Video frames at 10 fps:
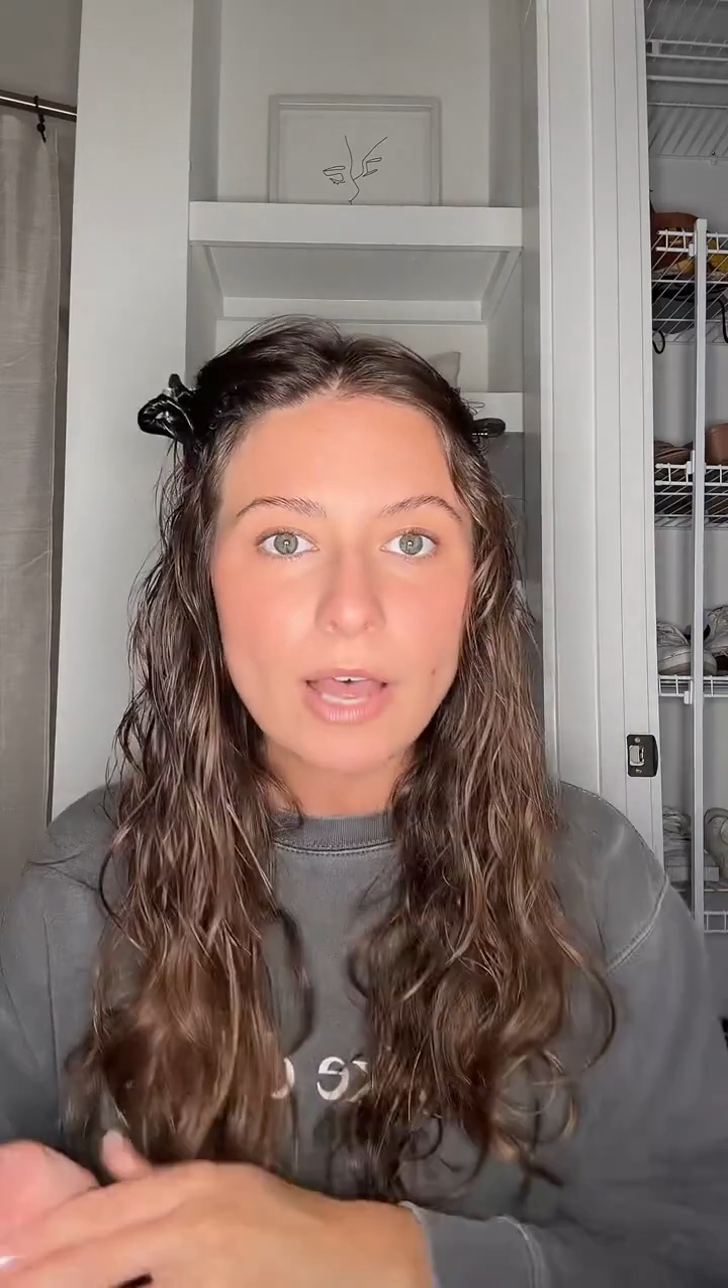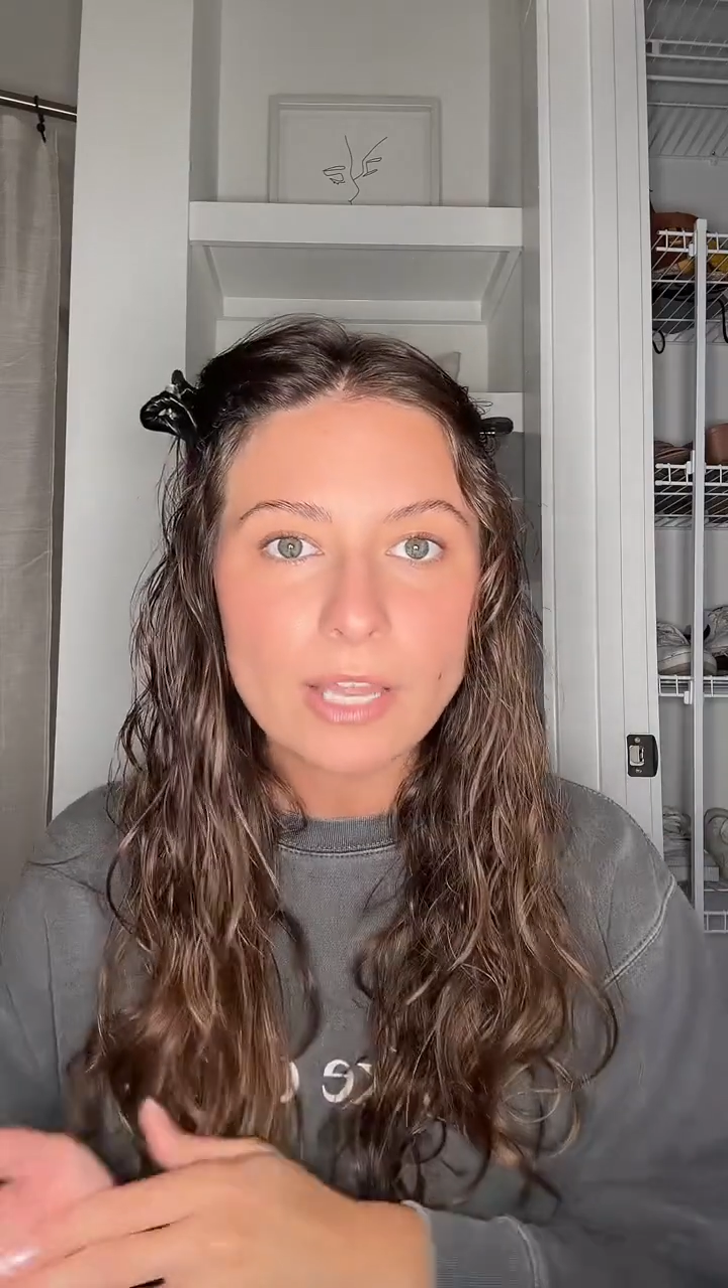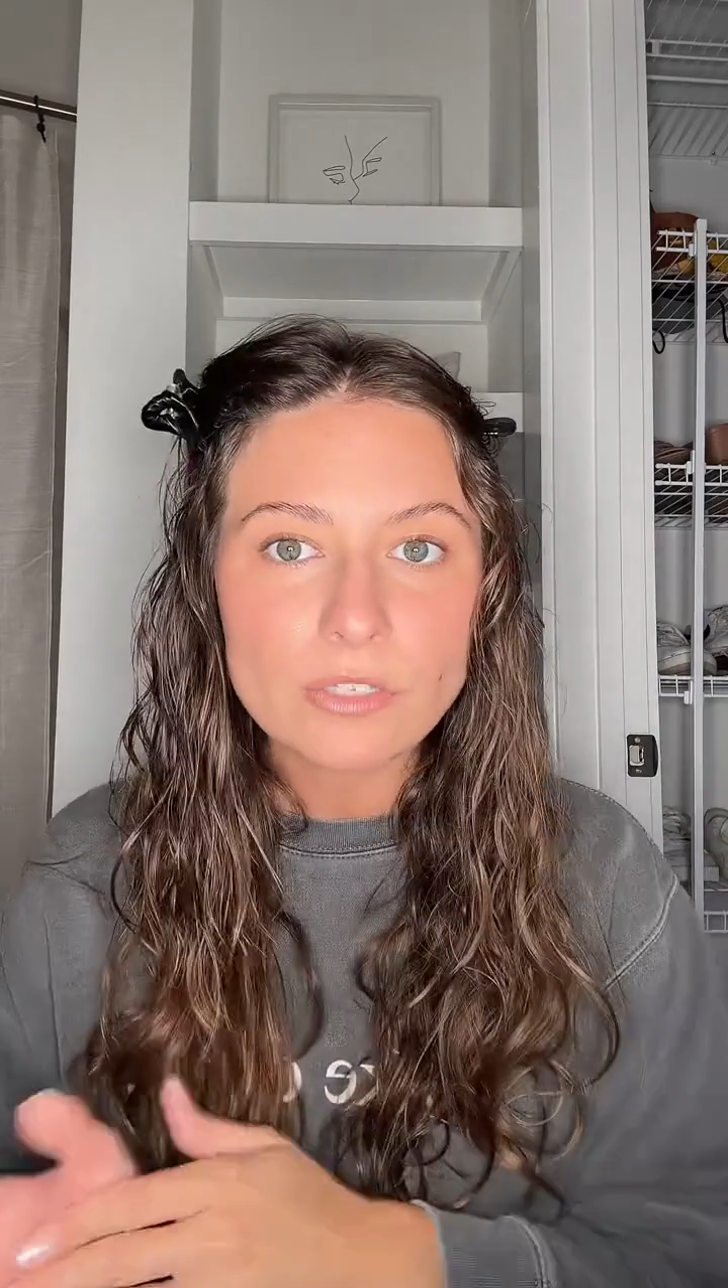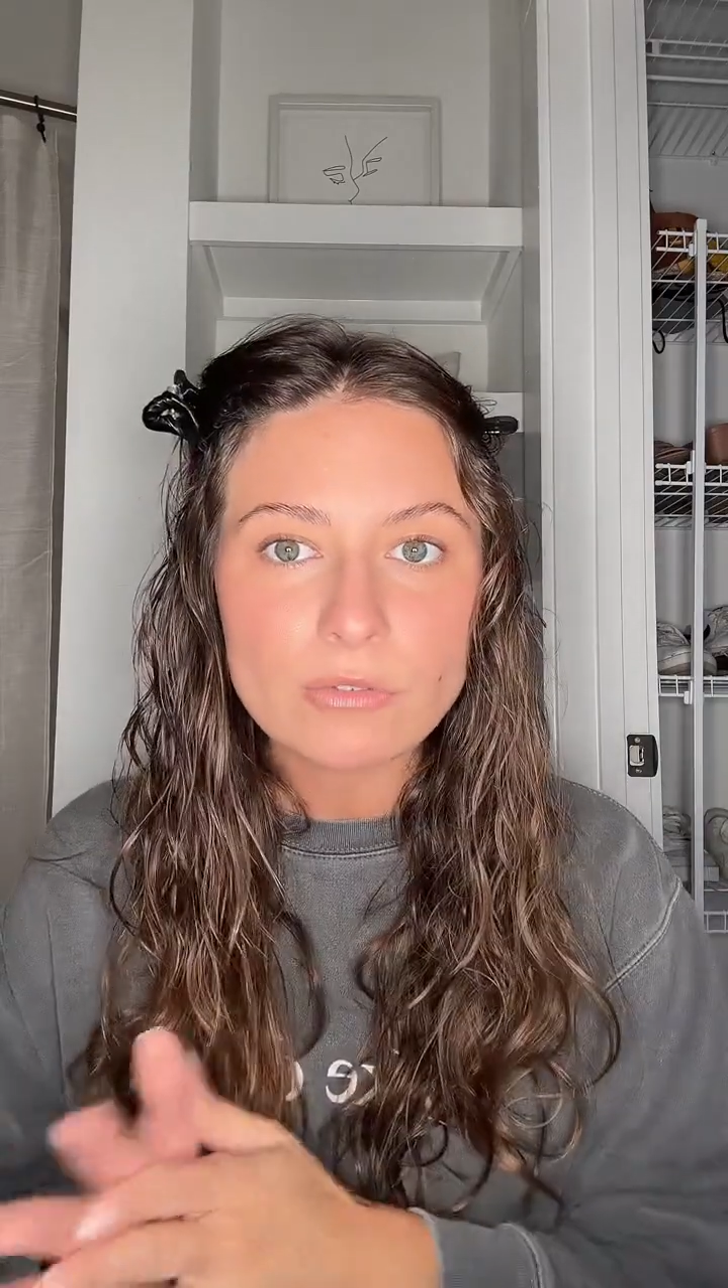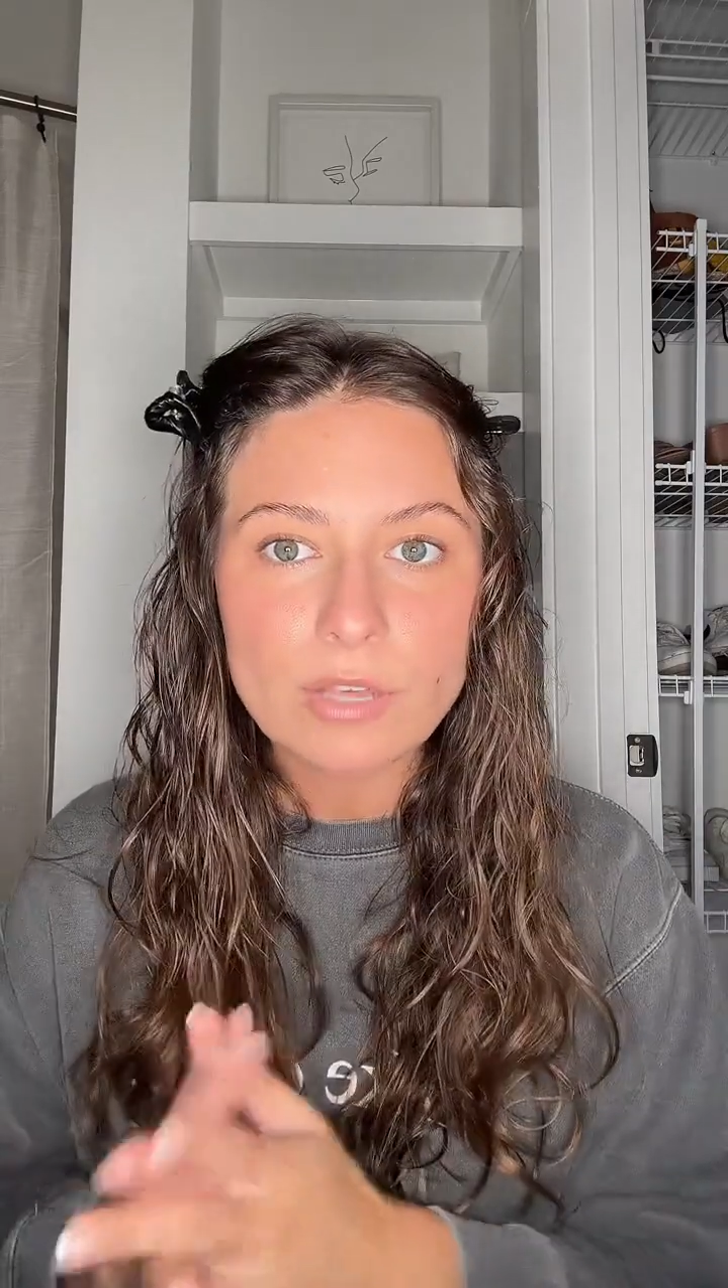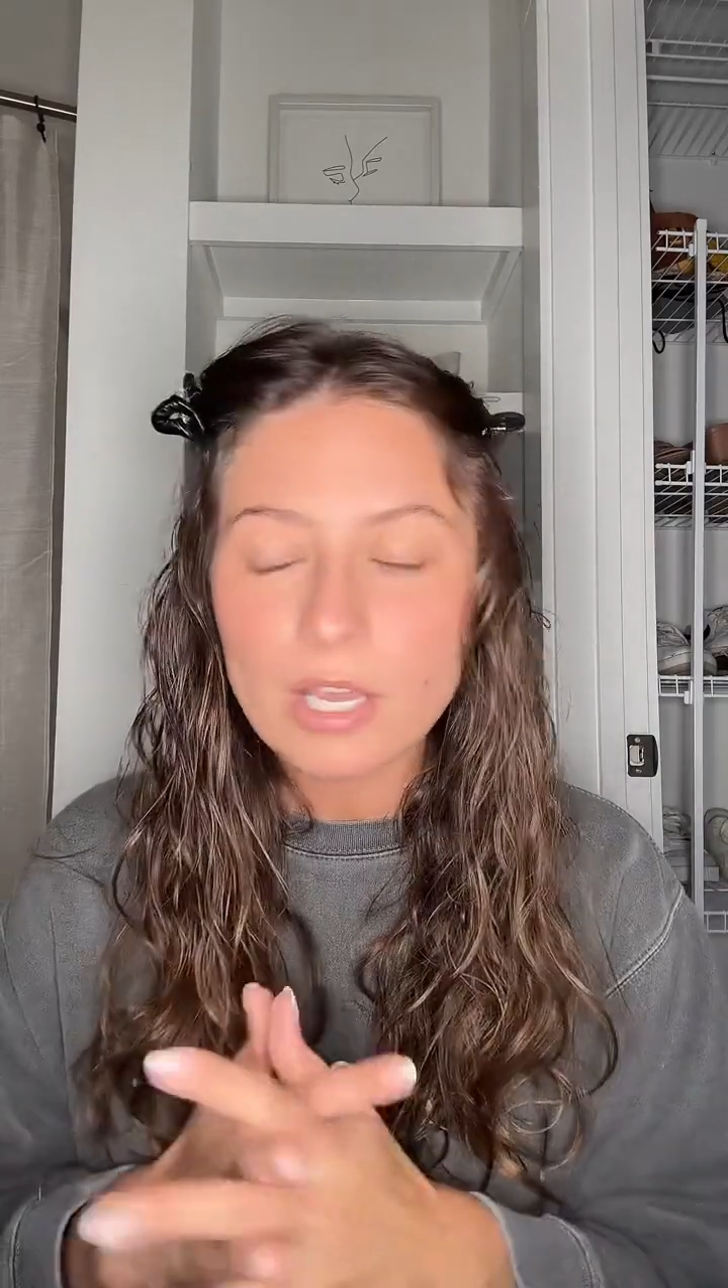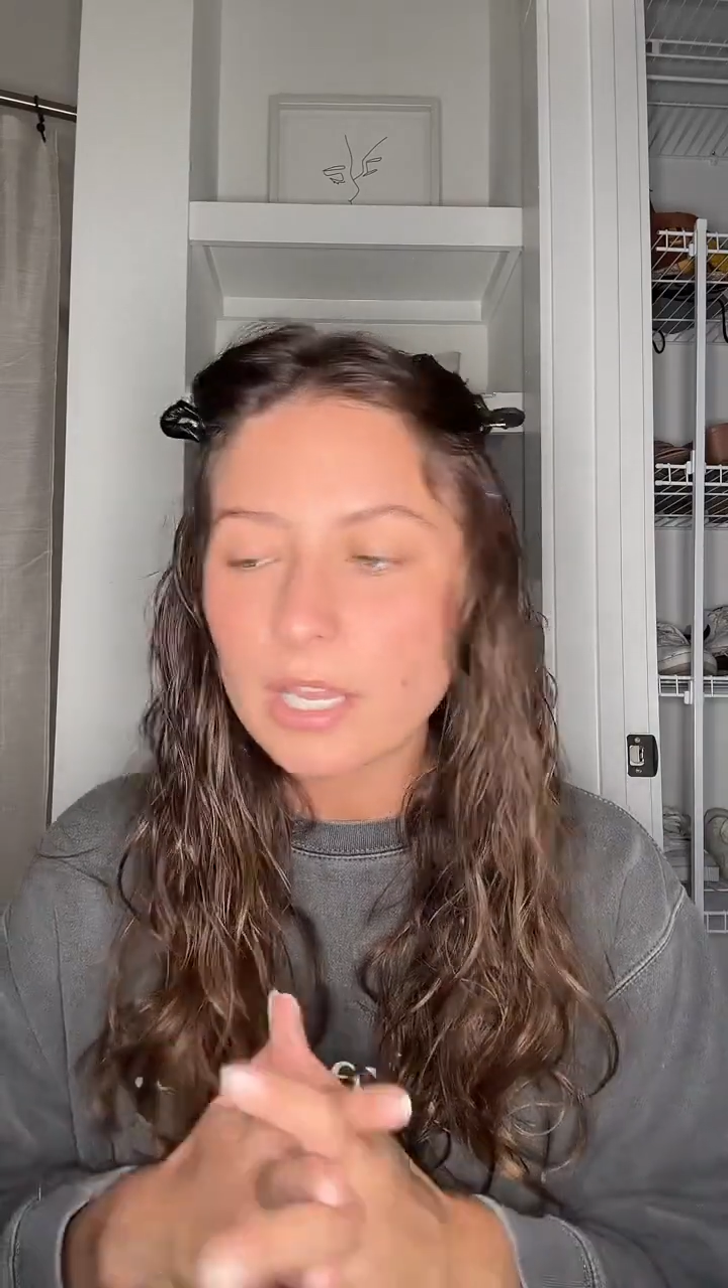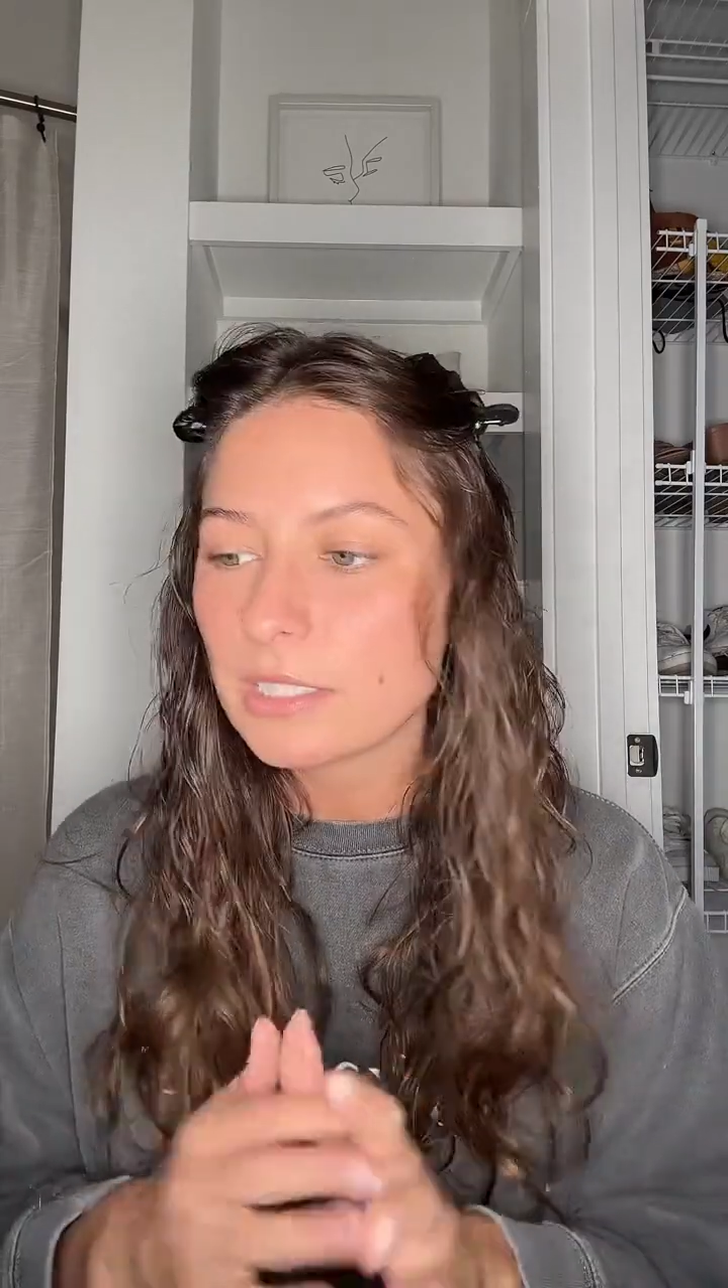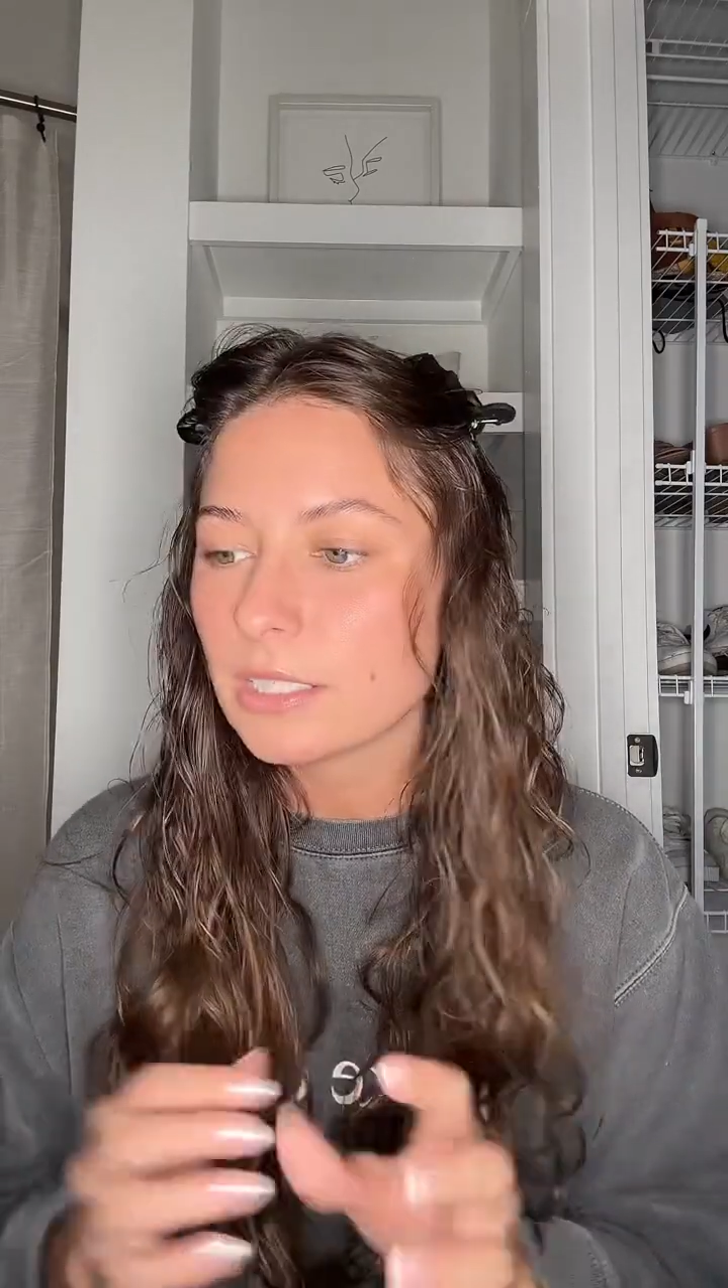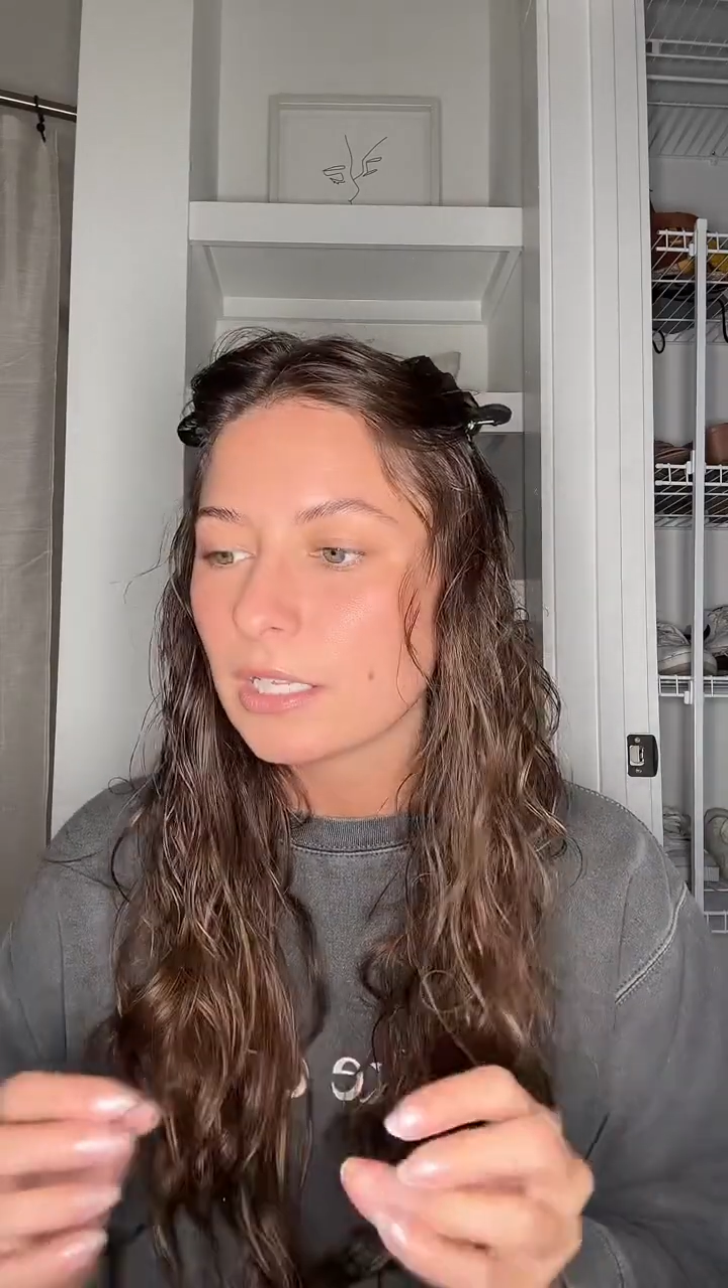I do
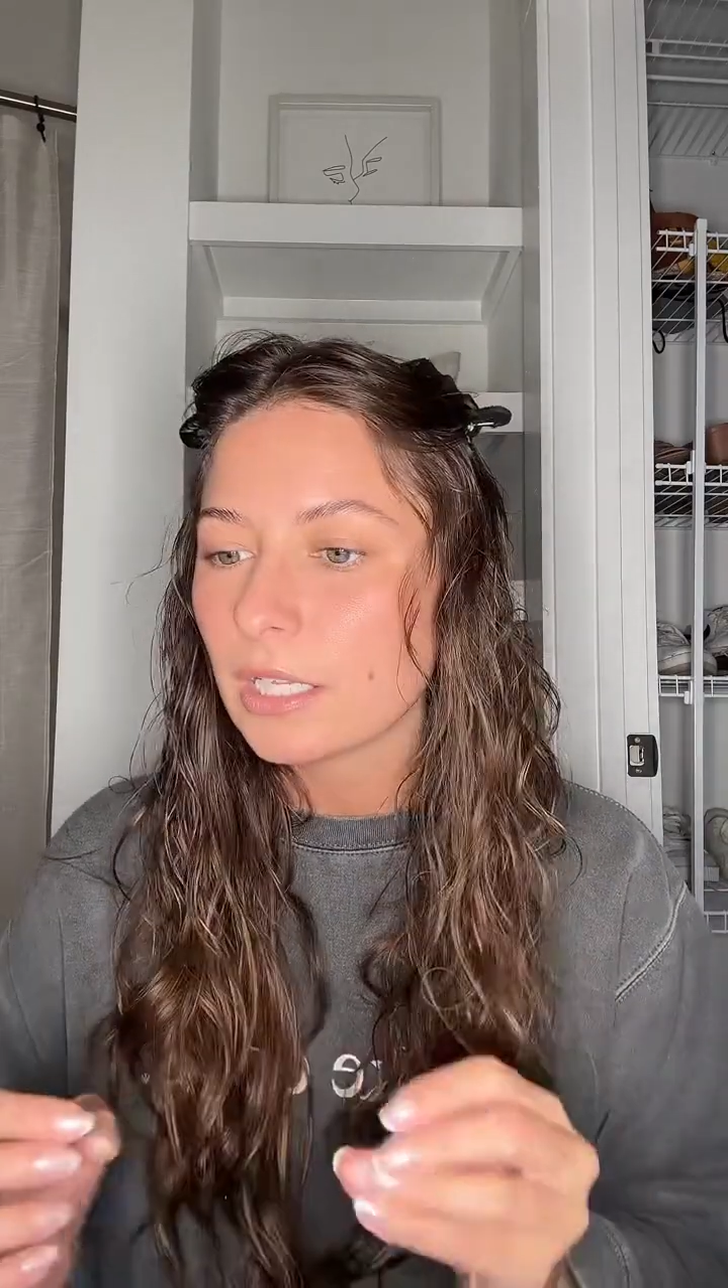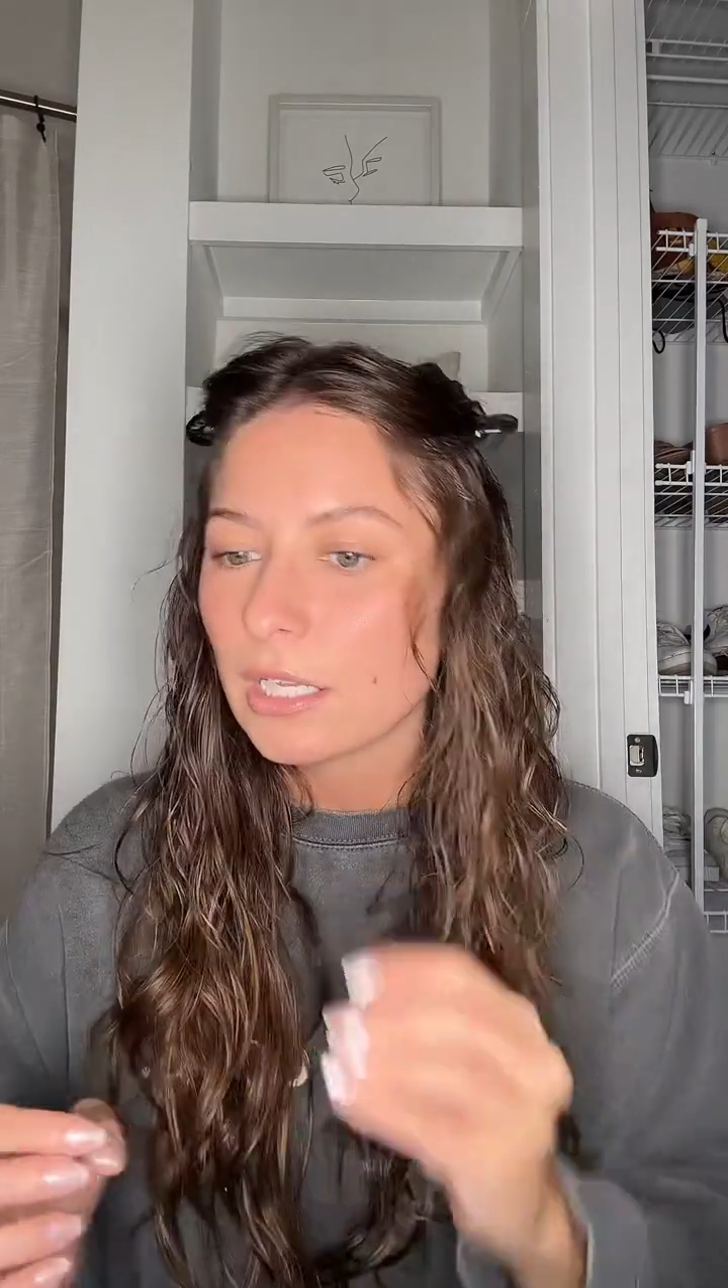not.